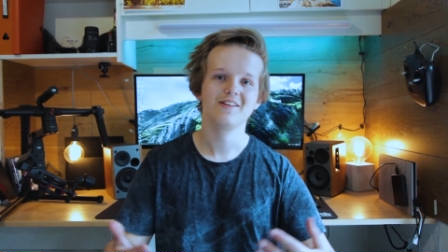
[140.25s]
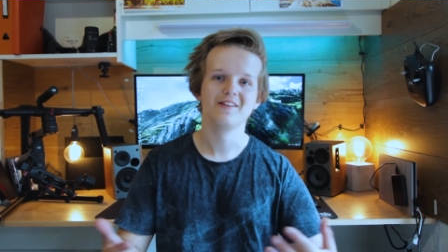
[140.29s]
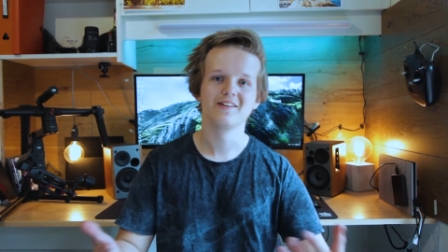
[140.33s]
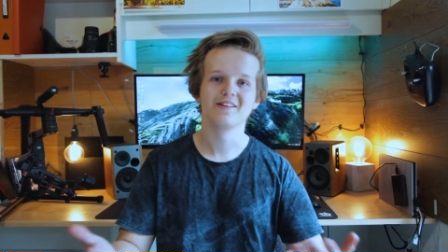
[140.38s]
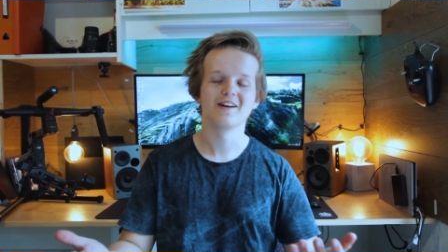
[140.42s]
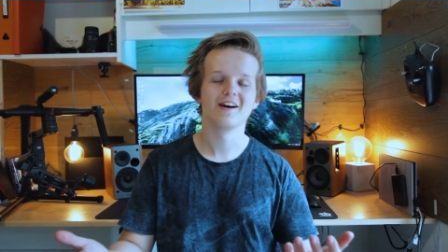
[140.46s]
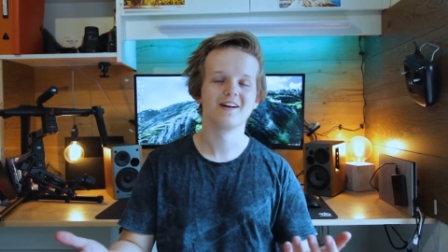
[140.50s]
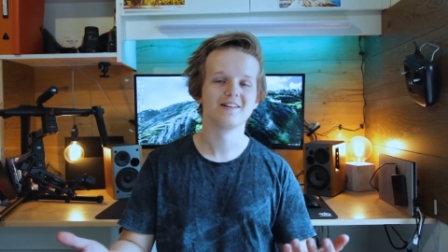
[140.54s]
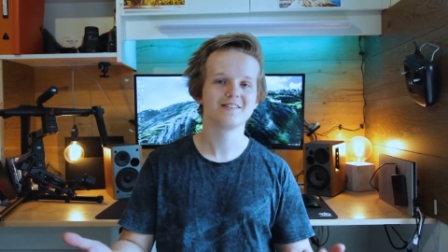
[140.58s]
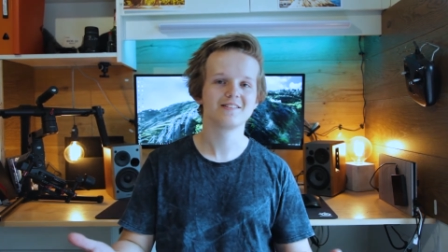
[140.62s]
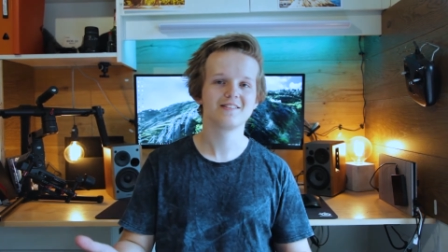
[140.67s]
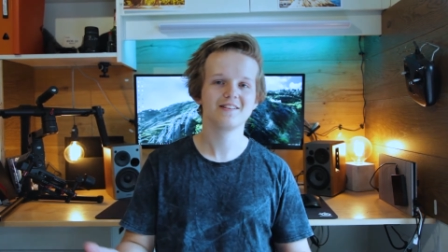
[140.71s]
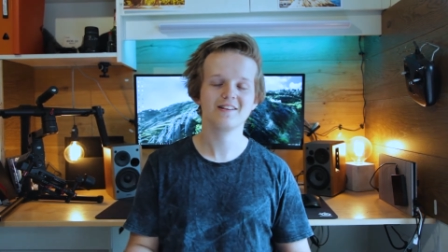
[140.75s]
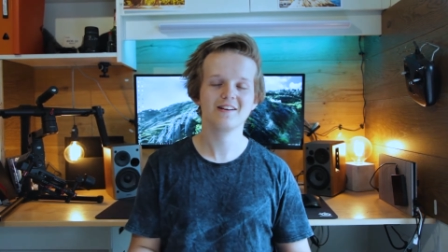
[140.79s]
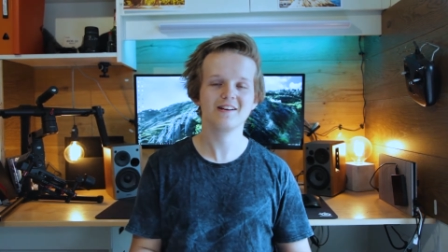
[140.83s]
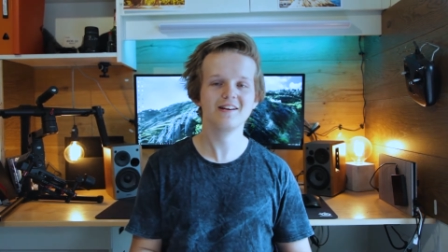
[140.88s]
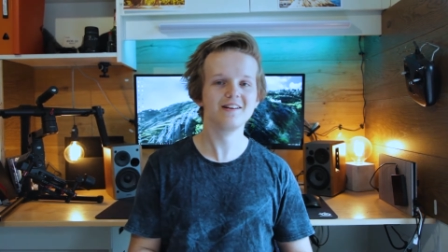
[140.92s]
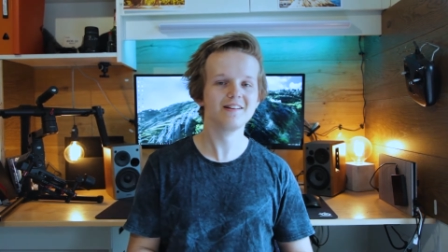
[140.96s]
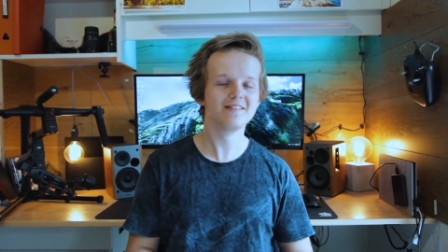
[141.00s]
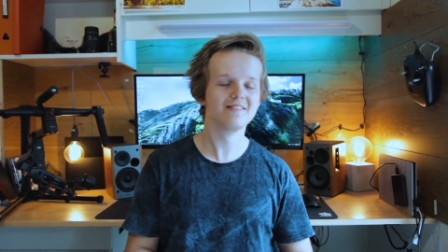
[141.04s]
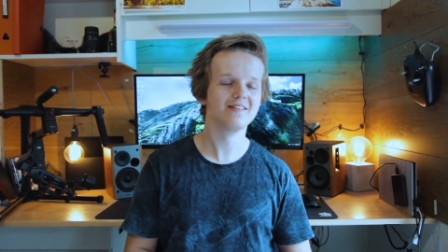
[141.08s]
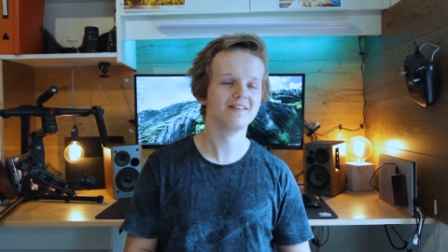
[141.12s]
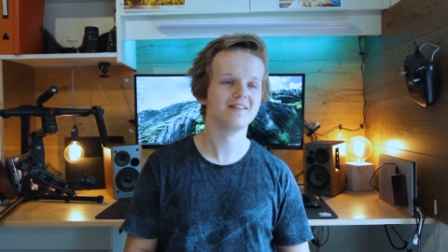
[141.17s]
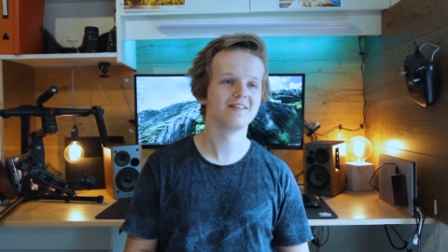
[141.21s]
you can't see
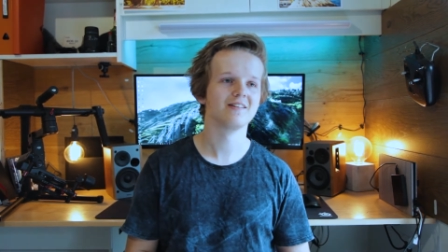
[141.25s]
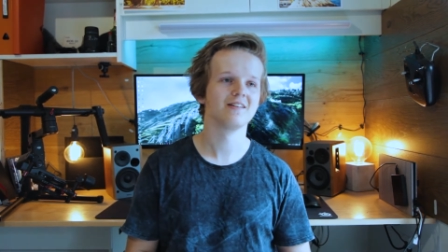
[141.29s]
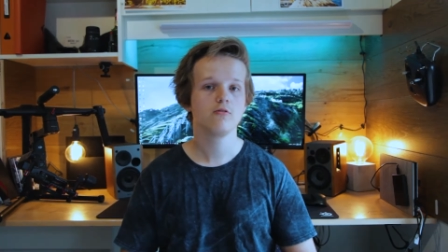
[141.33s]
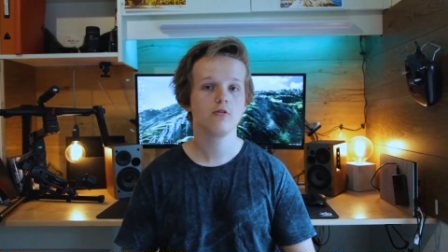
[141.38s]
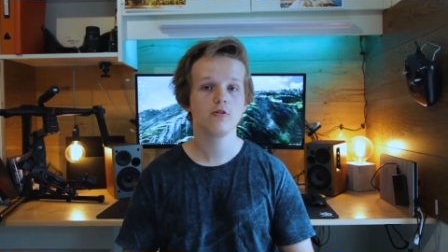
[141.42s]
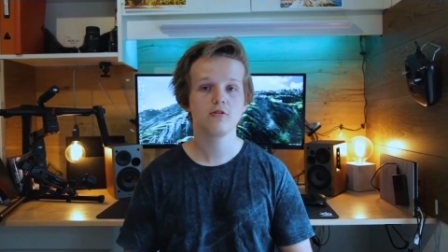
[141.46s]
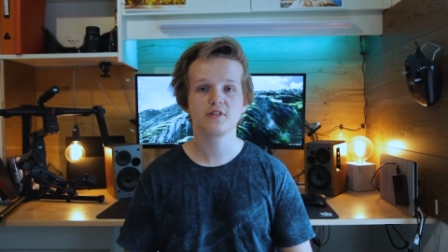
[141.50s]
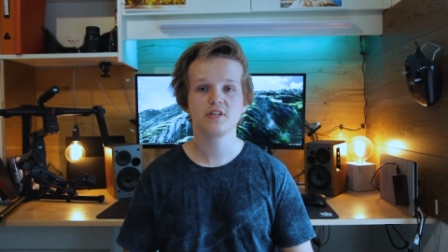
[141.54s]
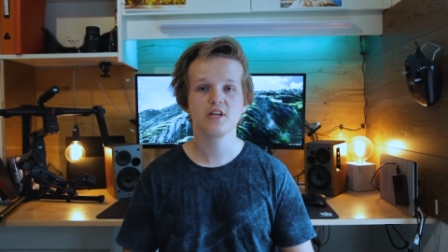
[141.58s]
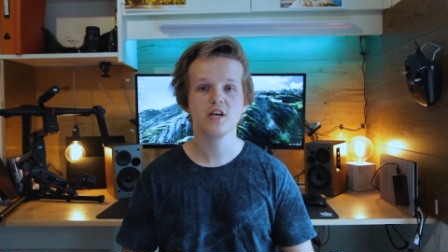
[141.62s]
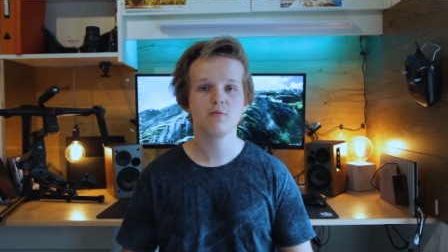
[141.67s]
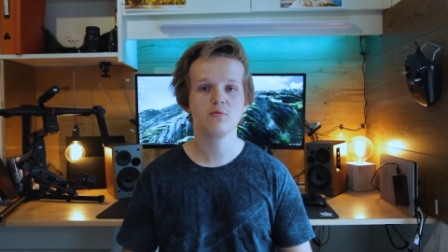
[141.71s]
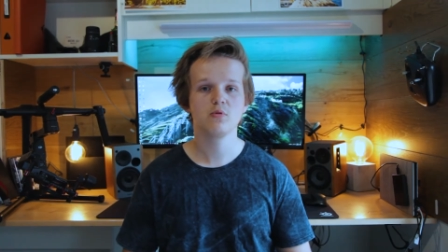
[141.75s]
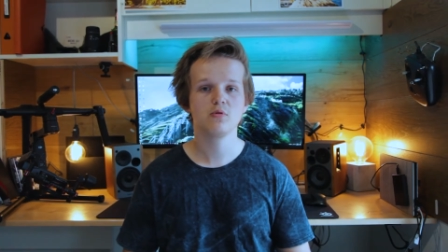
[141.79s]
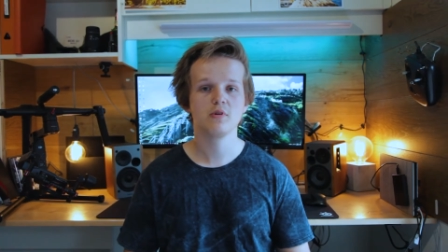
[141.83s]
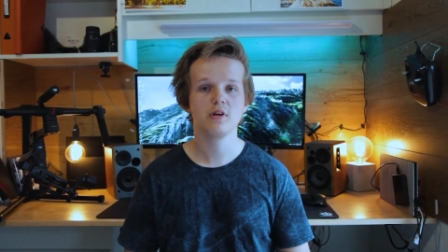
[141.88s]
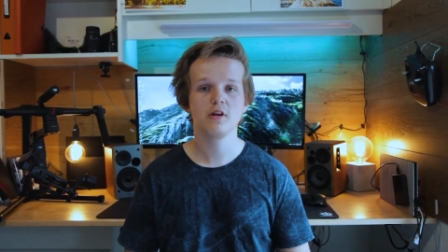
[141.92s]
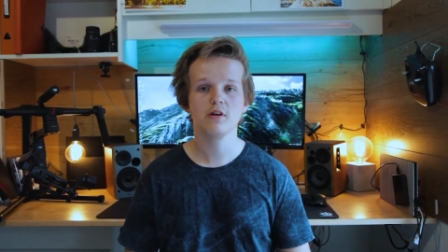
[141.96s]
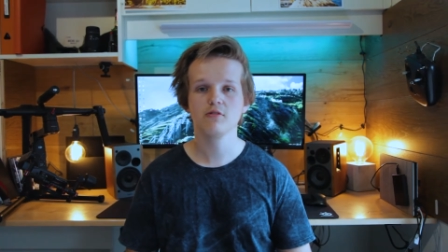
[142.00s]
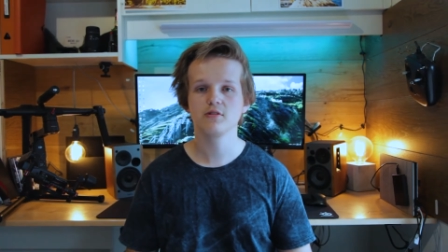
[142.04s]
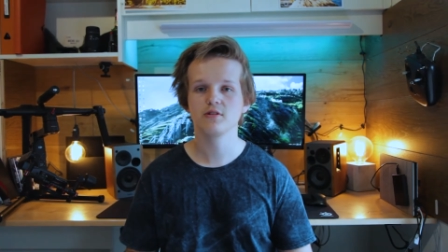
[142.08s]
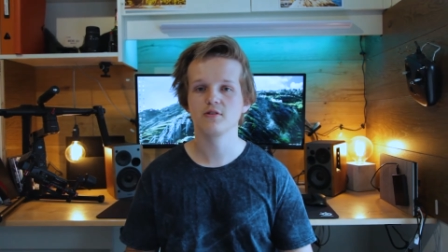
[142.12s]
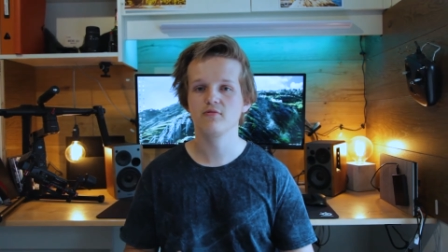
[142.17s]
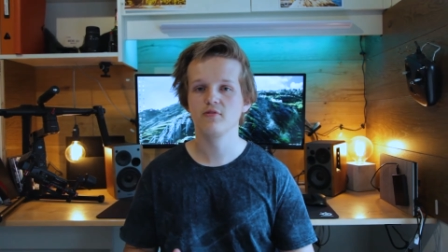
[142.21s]
anything. For example,
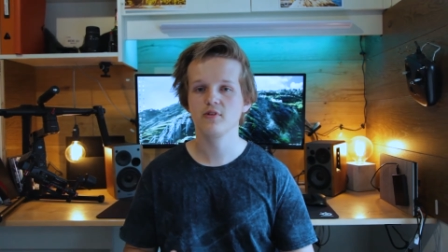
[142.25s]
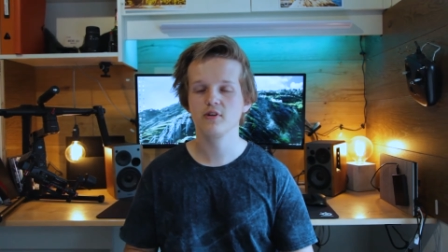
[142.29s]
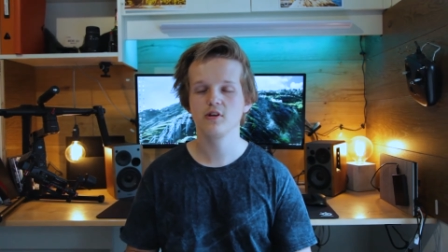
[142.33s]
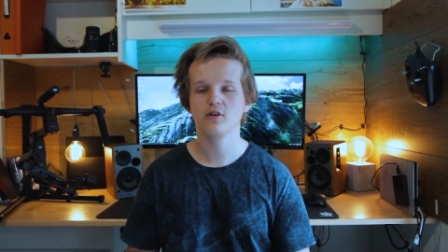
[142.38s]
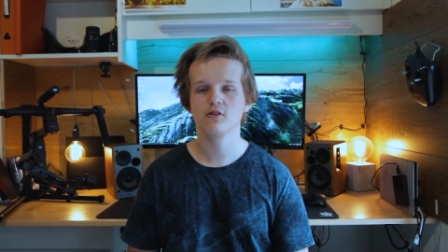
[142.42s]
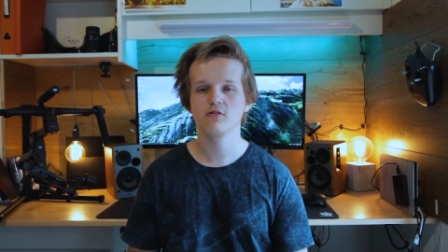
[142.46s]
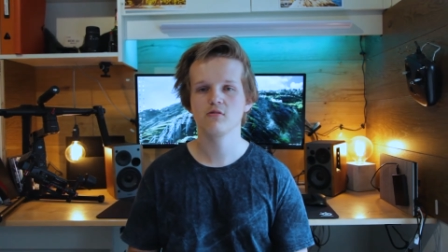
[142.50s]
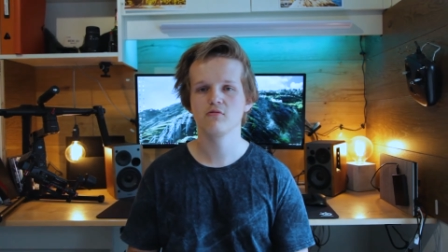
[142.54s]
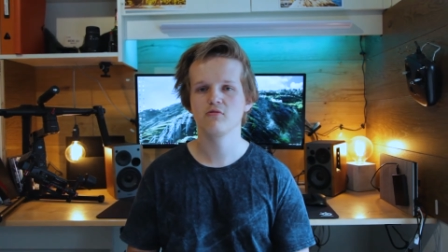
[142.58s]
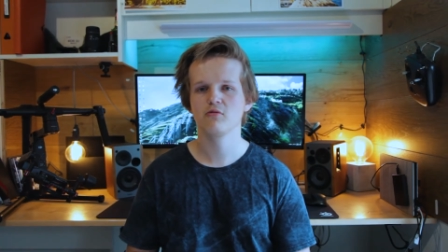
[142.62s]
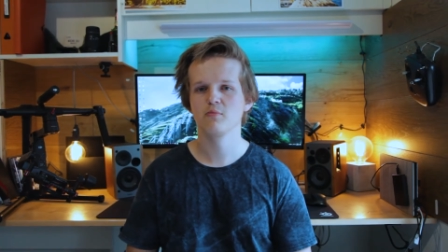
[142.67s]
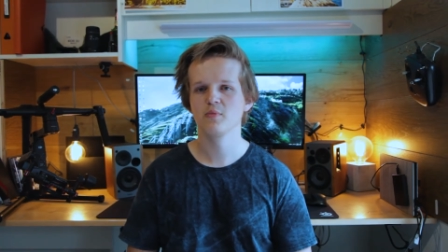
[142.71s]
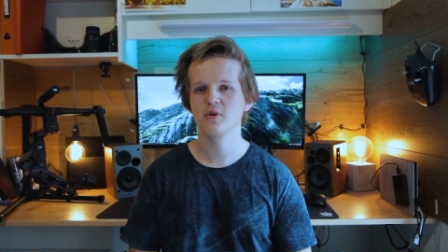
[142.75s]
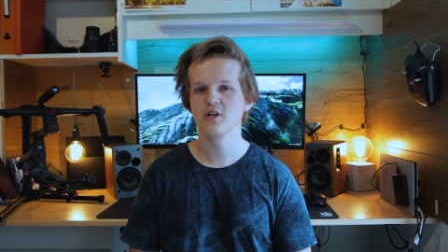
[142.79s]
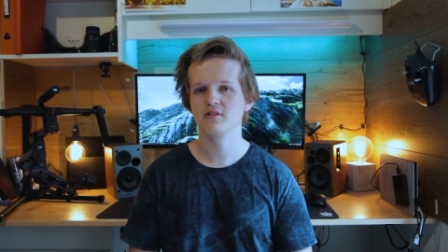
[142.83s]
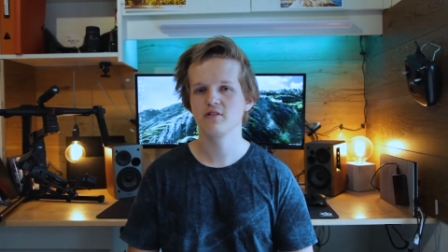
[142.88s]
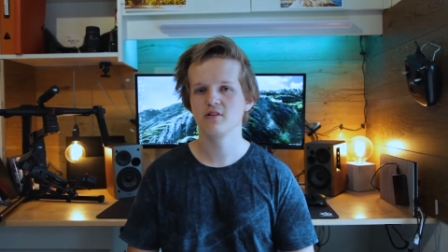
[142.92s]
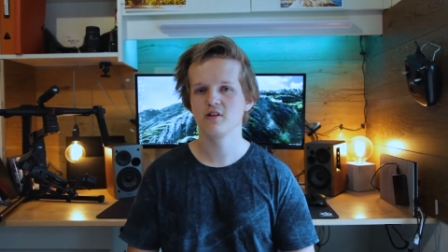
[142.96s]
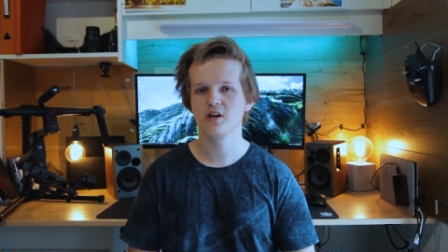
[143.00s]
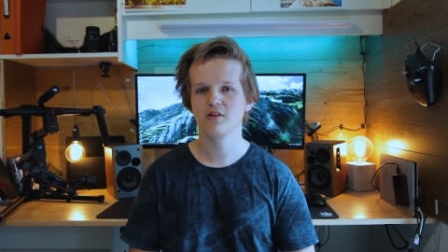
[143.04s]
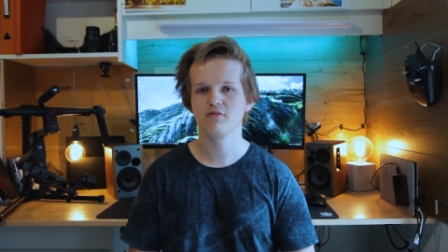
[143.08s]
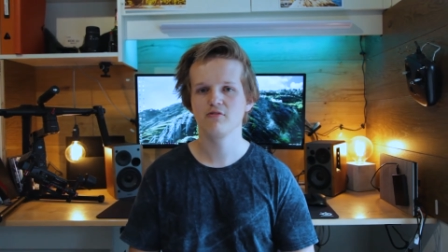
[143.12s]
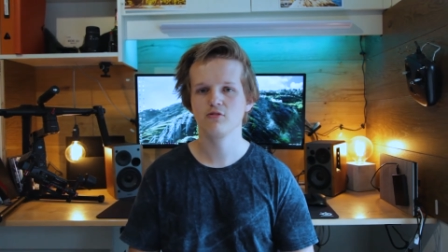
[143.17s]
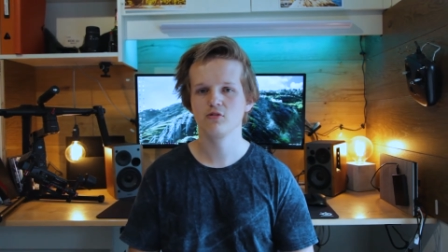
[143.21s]
here is a video of a meet
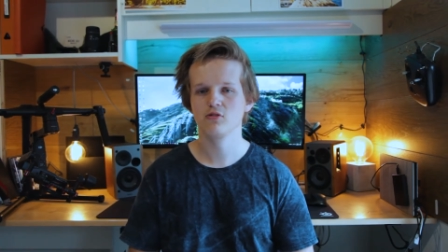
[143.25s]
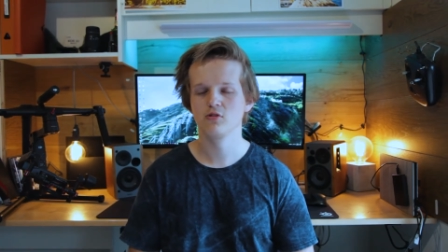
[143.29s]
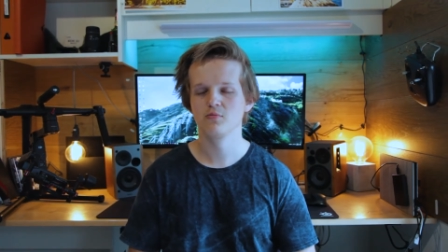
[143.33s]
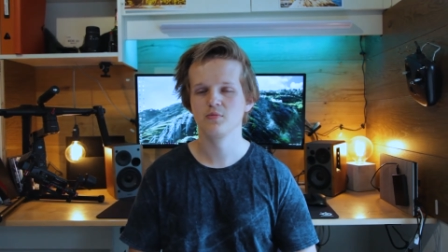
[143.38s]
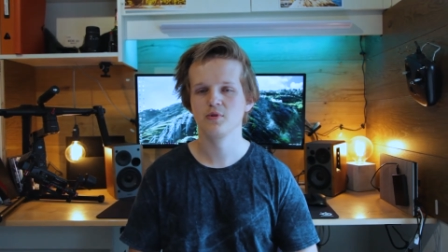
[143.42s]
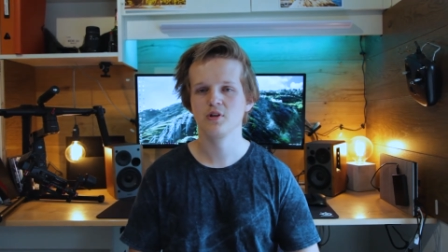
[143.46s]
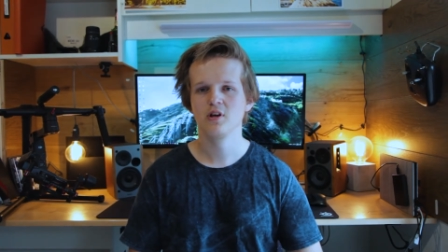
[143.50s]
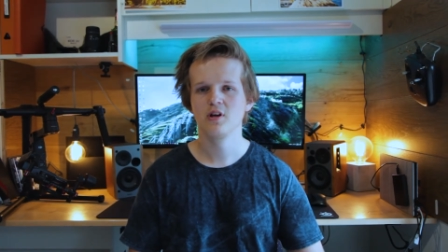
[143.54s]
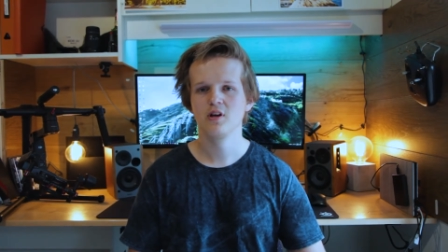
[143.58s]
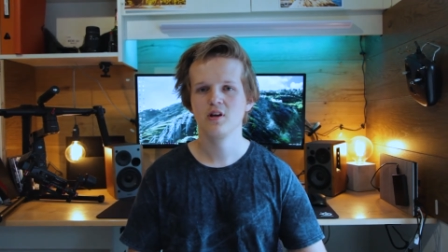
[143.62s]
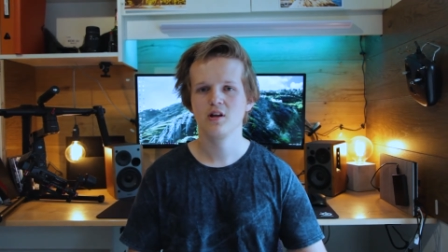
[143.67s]
that I filmed